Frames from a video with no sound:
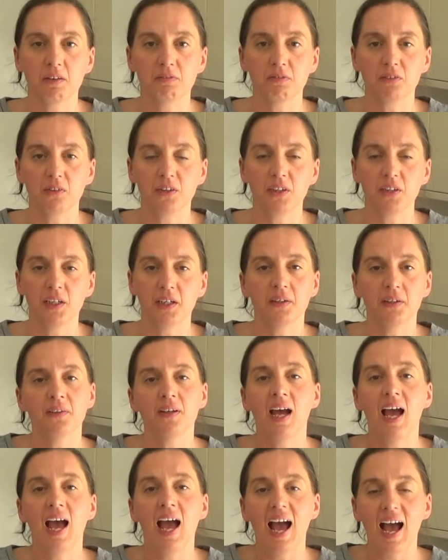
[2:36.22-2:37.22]
for you.
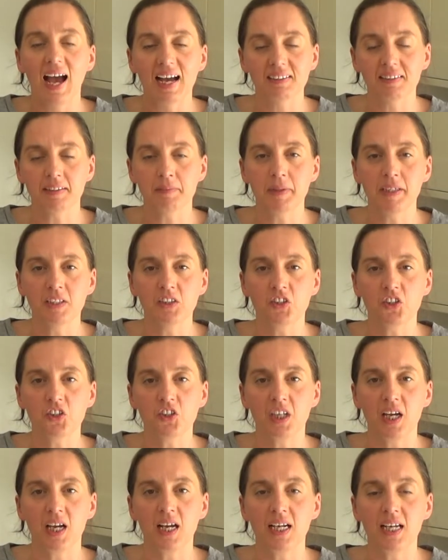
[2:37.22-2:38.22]
As I mentioned
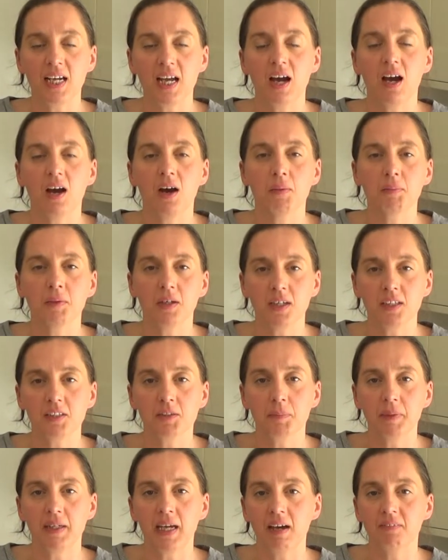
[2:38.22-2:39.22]
earlier, I'm going
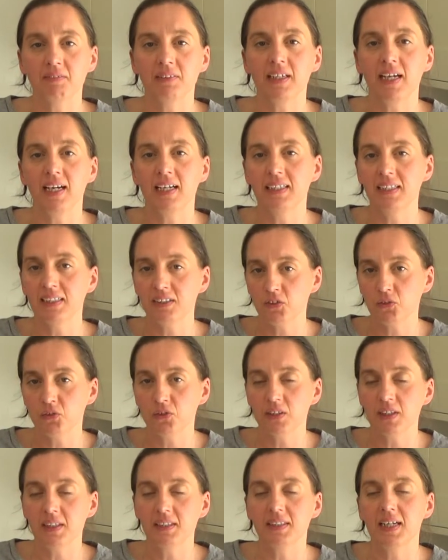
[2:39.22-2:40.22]
to be having a little
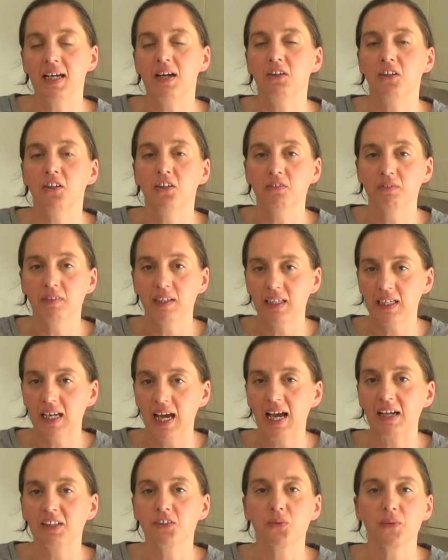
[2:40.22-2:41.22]
sit down and a
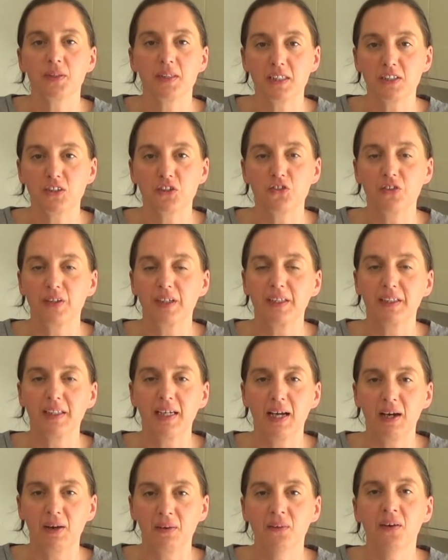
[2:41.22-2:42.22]
relax with this drink
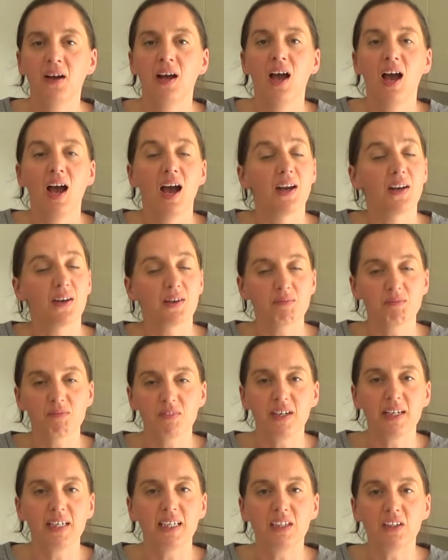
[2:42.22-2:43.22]
now, and I'm
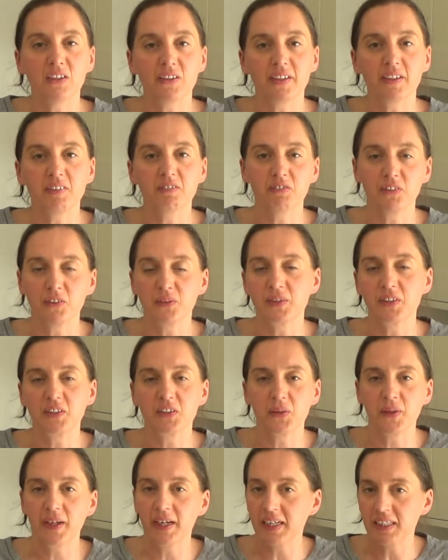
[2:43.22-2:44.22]
really looking forward
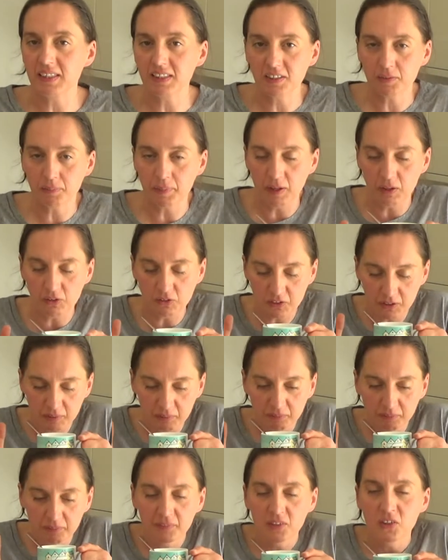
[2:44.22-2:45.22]
to it. It smells
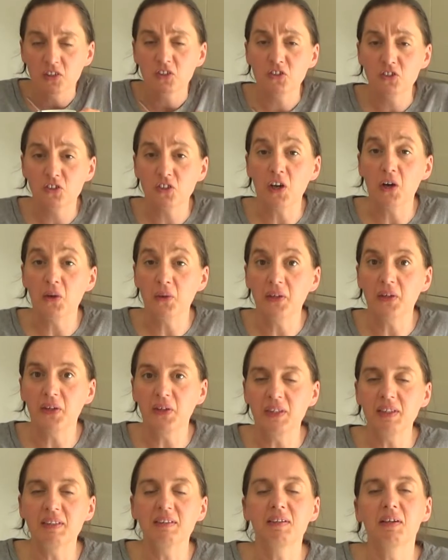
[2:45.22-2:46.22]
so
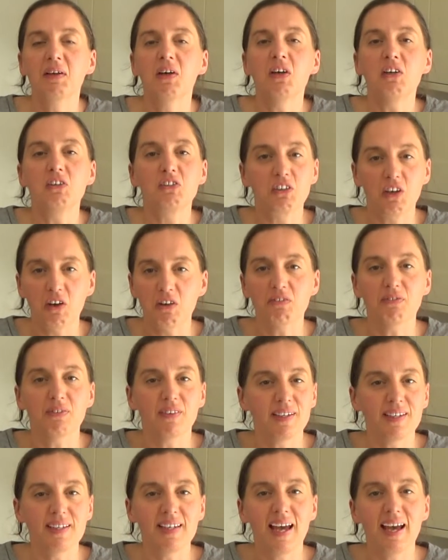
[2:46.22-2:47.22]
good. So for
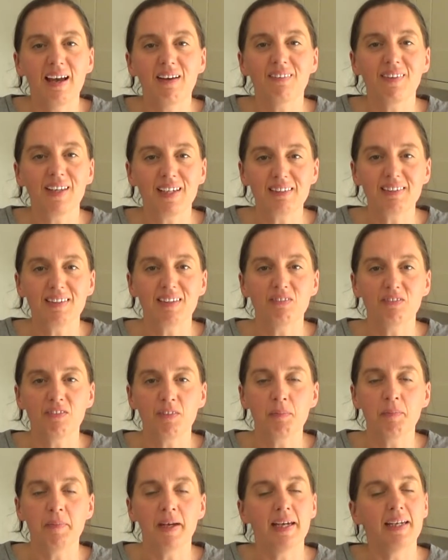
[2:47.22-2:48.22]
now, that's it
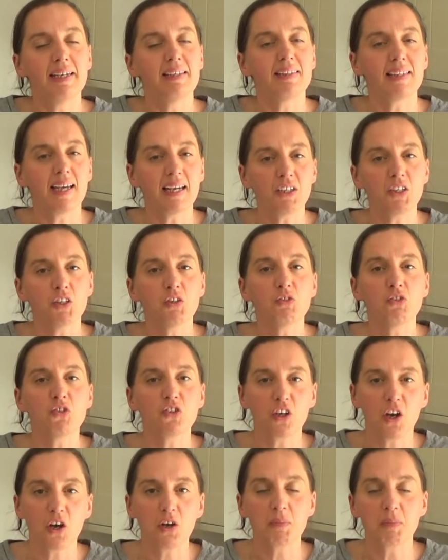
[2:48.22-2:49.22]
from me. Thank you
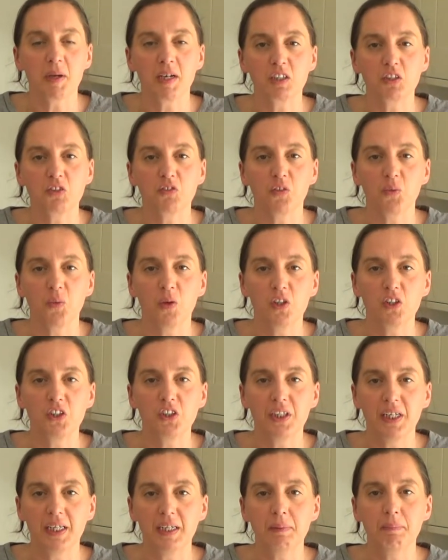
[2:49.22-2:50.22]
so much for
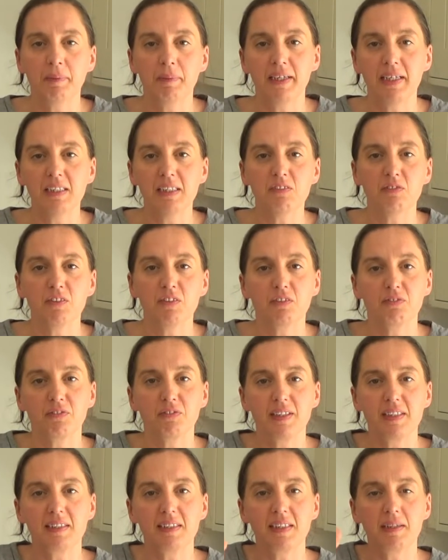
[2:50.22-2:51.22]
watching. Please feel
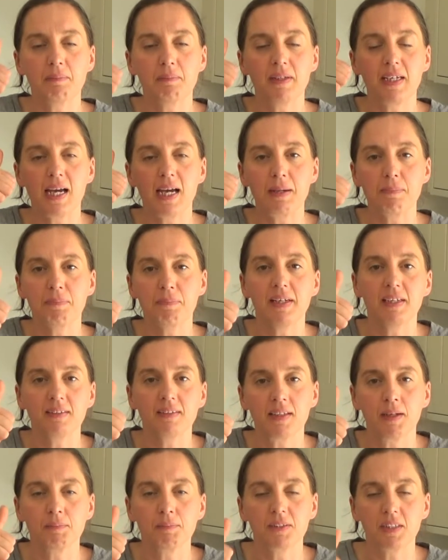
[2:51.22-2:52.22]
free to give me a big
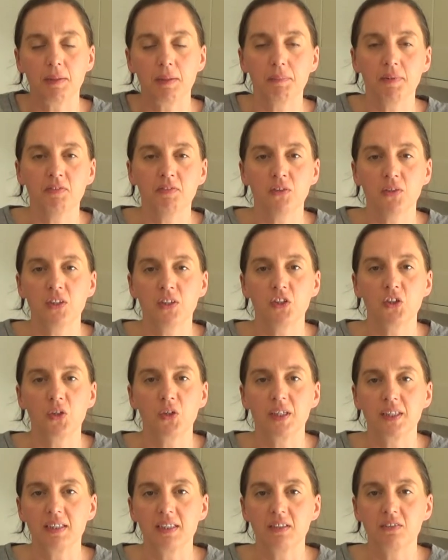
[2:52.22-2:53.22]
thumbs up if you
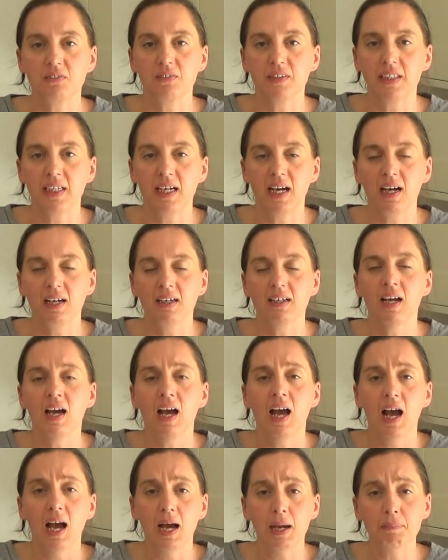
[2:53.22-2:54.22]
enjoyed this video,
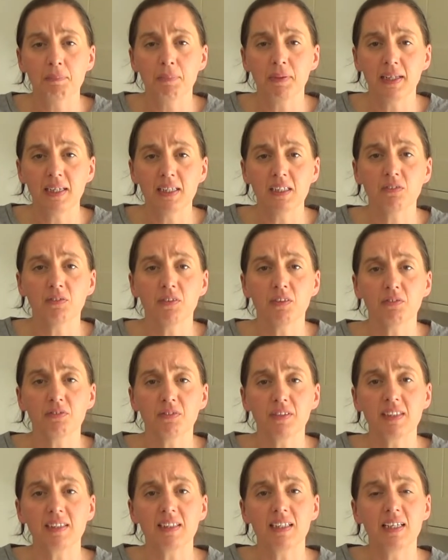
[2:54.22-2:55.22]
and please feel
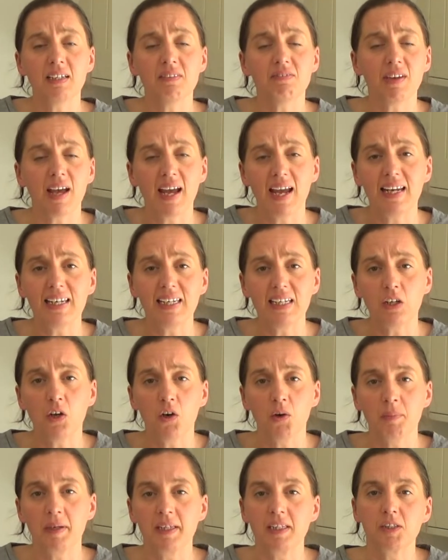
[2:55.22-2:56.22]
free to leave any
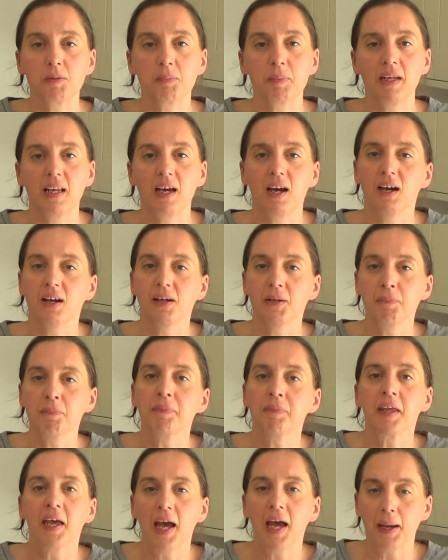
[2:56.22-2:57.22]
comments below.
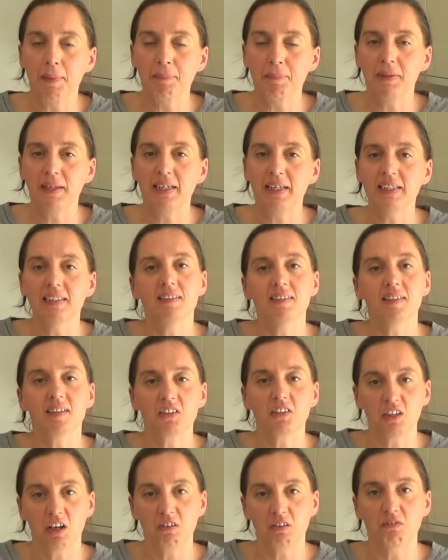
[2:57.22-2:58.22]
And please
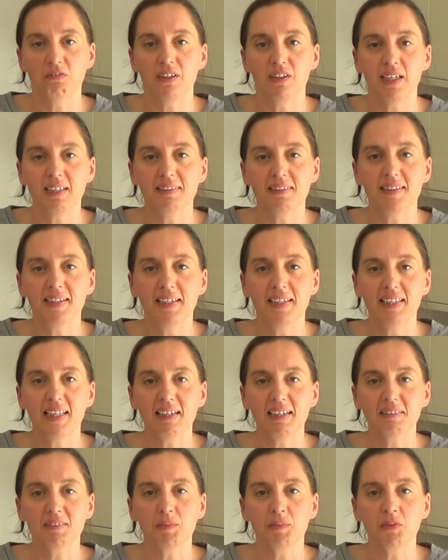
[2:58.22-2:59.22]
don't forget to hit
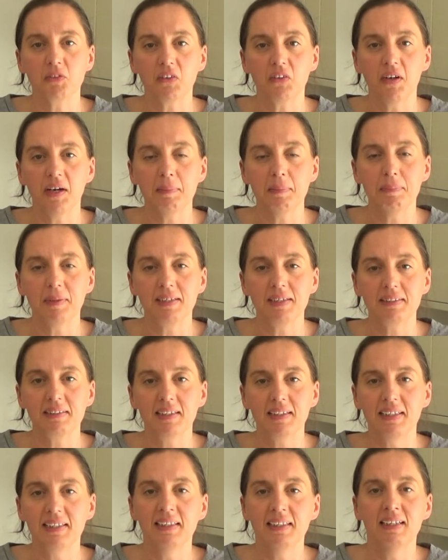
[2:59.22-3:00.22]
that subscribe
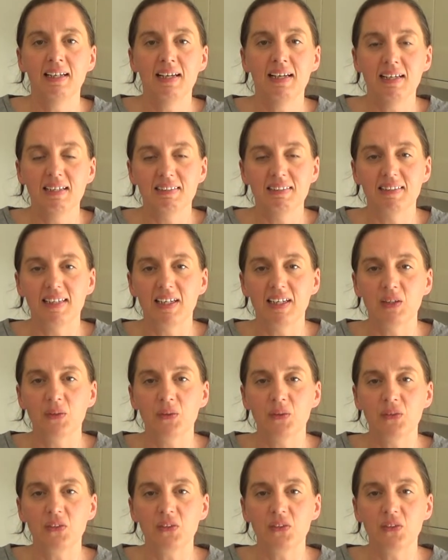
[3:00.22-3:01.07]
button. See you all